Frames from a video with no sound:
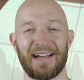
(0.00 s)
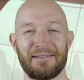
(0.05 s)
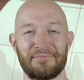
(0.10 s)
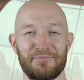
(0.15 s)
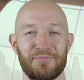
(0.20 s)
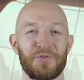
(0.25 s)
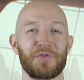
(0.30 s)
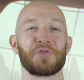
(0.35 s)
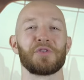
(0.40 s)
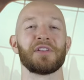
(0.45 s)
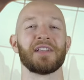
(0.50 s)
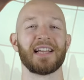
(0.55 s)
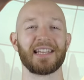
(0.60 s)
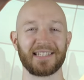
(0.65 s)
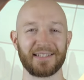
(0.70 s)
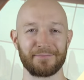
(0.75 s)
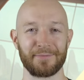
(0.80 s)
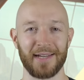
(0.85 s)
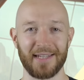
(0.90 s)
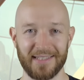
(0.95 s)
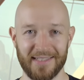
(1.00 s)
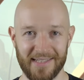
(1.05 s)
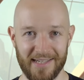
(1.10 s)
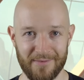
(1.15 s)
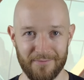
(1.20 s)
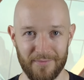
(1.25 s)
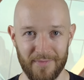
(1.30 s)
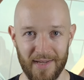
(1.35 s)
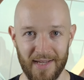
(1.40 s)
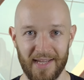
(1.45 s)
brutal as it might
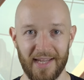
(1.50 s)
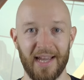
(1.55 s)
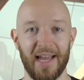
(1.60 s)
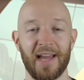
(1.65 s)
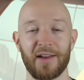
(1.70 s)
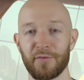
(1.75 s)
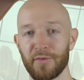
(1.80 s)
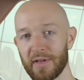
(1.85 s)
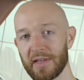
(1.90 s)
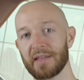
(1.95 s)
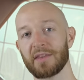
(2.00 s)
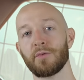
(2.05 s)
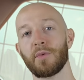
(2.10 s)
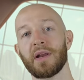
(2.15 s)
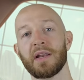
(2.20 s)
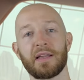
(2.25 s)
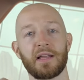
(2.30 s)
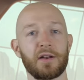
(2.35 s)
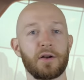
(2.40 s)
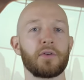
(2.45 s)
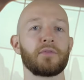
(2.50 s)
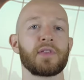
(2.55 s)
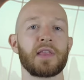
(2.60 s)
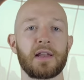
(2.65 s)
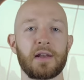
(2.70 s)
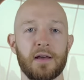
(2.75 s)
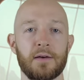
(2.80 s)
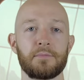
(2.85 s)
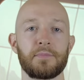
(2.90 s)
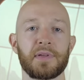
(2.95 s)
seem. And really the way to get over
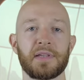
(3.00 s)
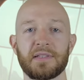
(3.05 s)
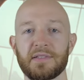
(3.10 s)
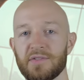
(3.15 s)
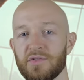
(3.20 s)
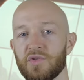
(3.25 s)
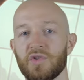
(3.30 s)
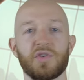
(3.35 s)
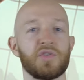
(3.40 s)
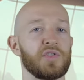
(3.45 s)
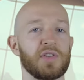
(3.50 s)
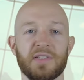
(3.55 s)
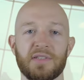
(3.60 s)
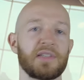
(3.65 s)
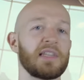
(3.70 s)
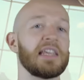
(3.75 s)
that hump is to just